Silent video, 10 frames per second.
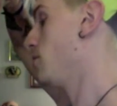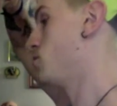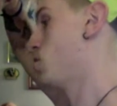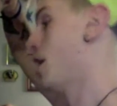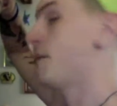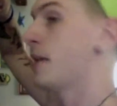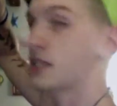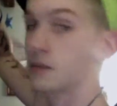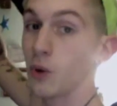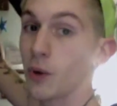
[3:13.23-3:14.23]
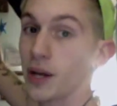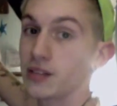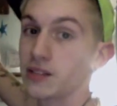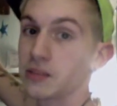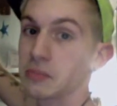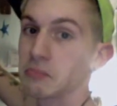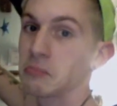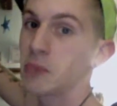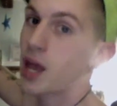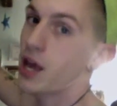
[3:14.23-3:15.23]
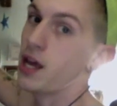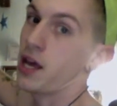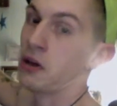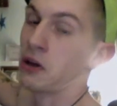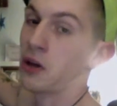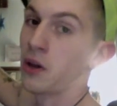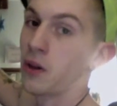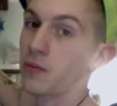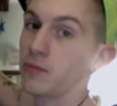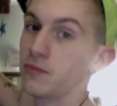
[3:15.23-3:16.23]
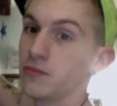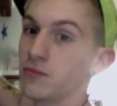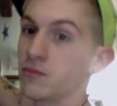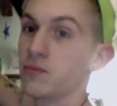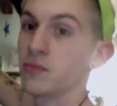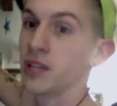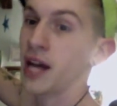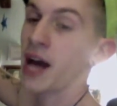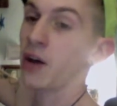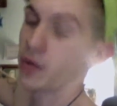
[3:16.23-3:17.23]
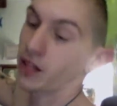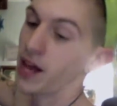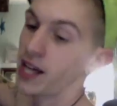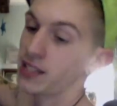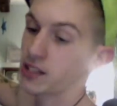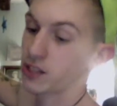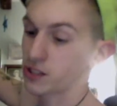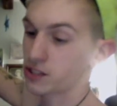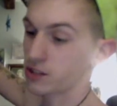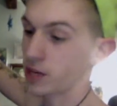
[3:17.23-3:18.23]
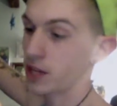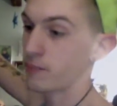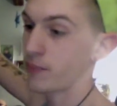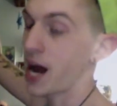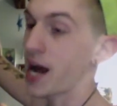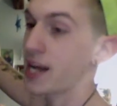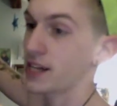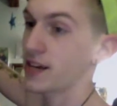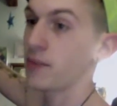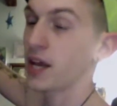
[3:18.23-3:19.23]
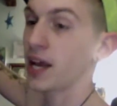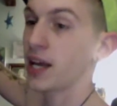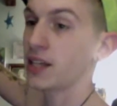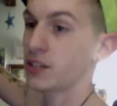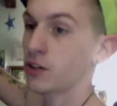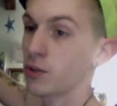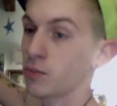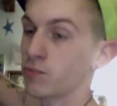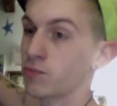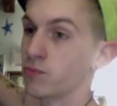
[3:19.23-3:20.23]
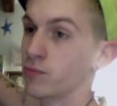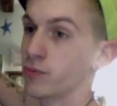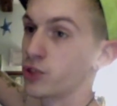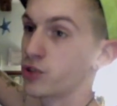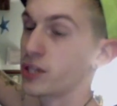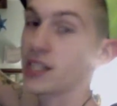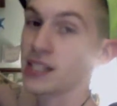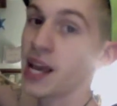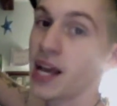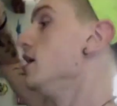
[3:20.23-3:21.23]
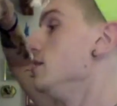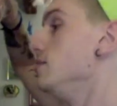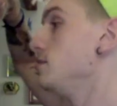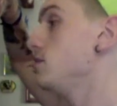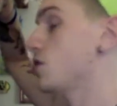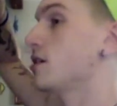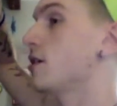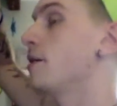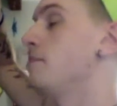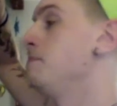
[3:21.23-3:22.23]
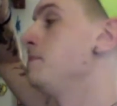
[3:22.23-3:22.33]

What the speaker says: try to make some noise, the guy will realize that there's somebody behind him and he'll retreat his hand. So I start going,